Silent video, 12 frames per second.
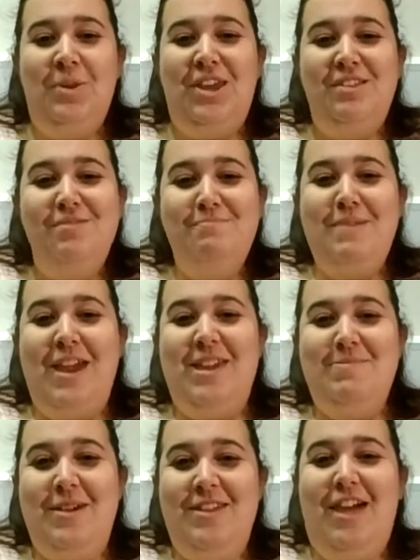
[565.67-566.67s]
So
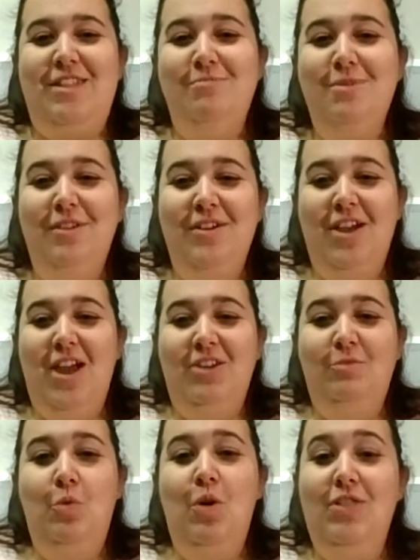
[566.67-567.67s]
maybe that's what
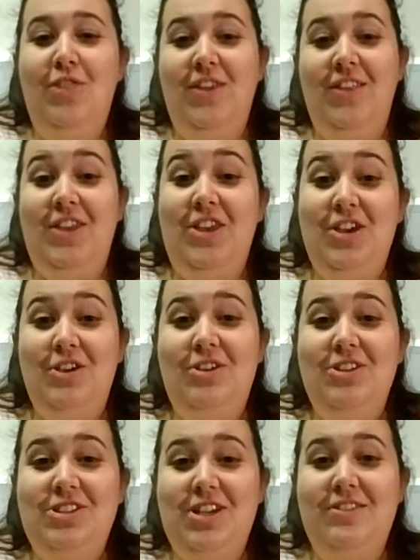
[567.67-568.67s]
one thing that you
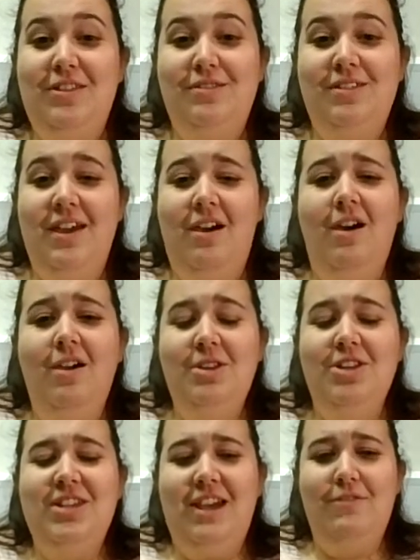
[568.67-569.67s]
could do this year. I want
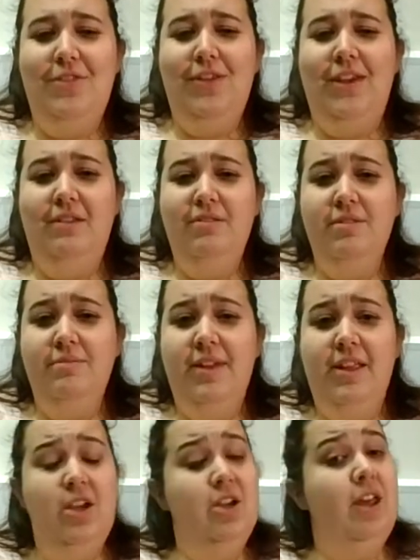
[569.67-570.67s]
you to have a think of
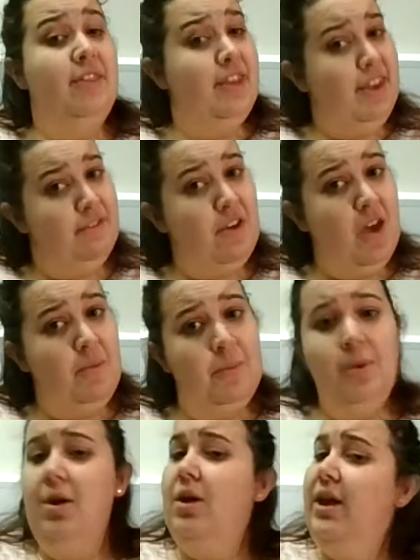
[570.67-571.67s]
something you could either give
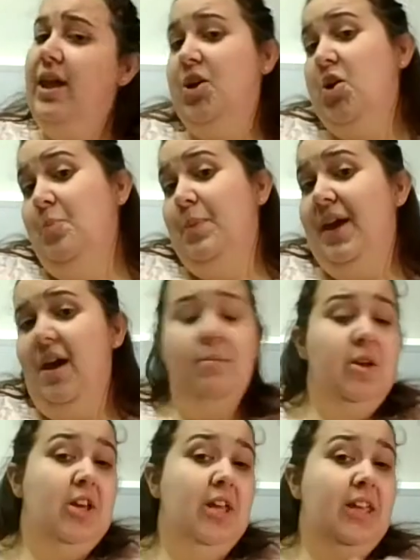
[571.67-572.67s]
up. It could be I'm
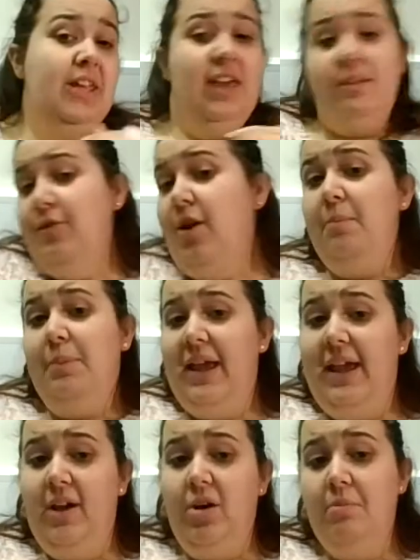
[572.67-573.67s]
going to give up
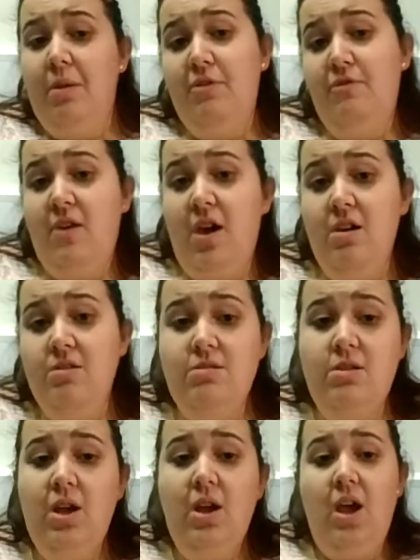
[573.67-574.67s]
playing on my
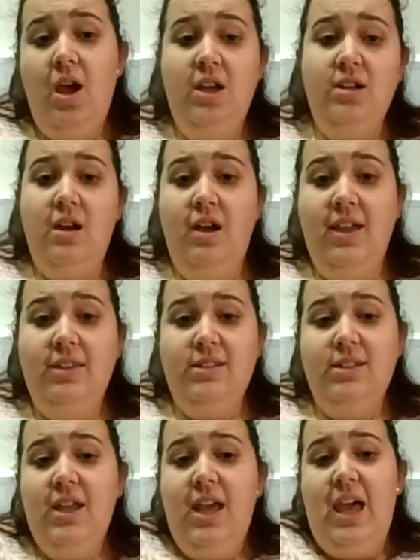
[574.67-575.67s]
phone at
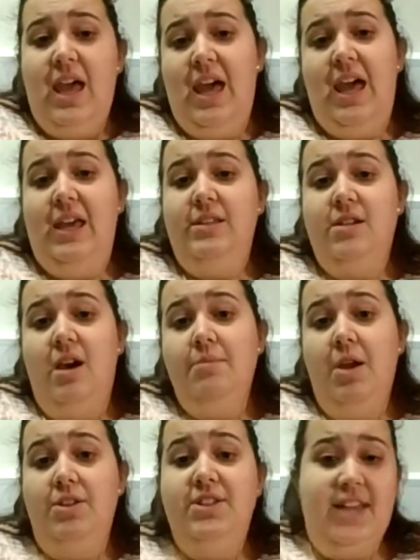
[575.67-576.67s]
night and I'm
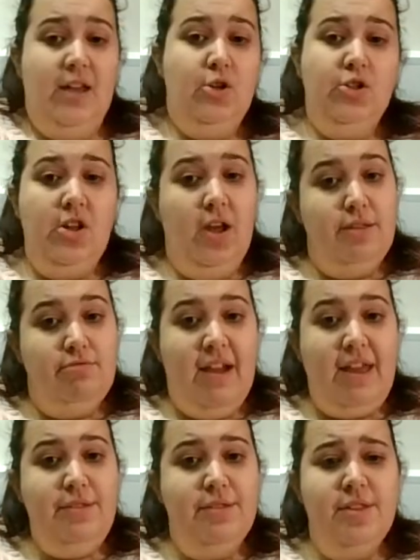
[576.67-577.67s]
going to get a good night's
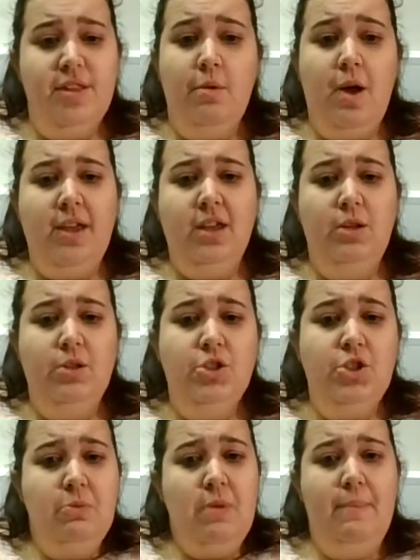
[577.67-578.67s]
rest so I can
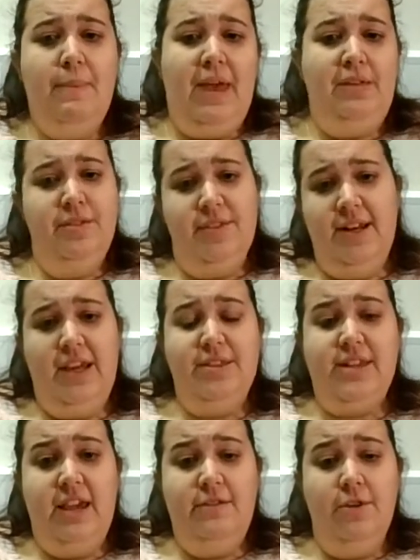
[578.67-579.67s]
do my best the next
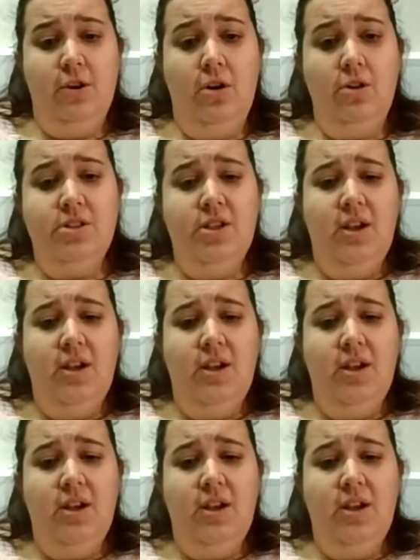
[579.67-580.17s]
day for God.